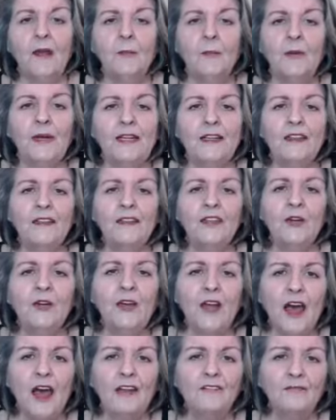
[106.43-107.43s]
But they're
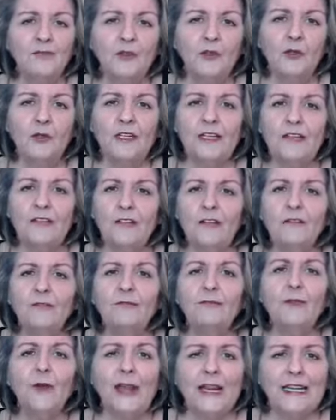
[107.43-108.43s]
not very
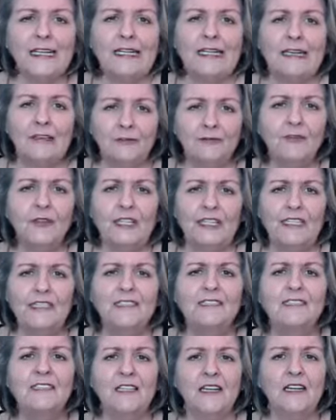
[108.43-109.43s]
friendly
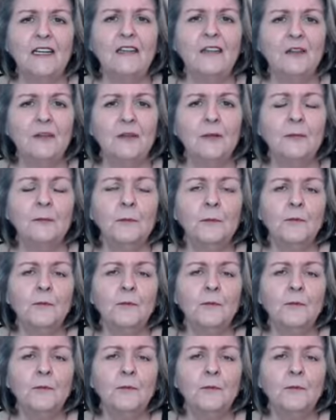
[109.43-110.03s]
fees either.